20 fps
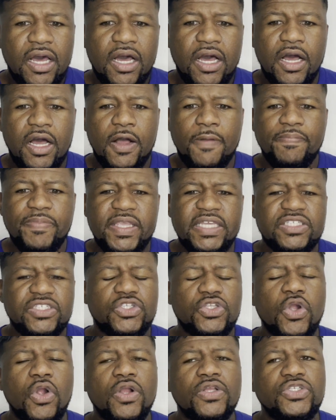It
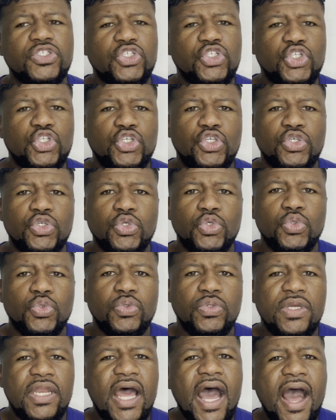starts to
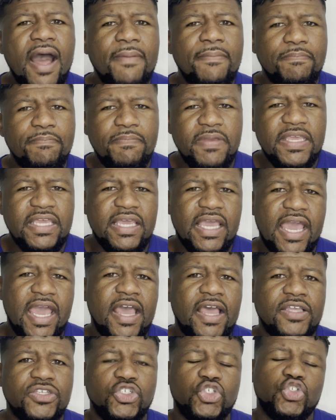not be
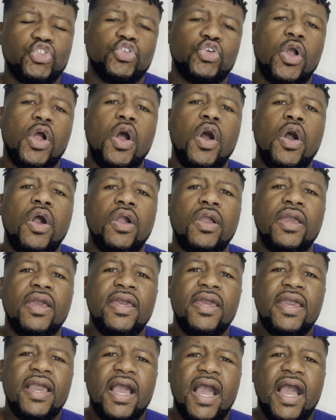as strong,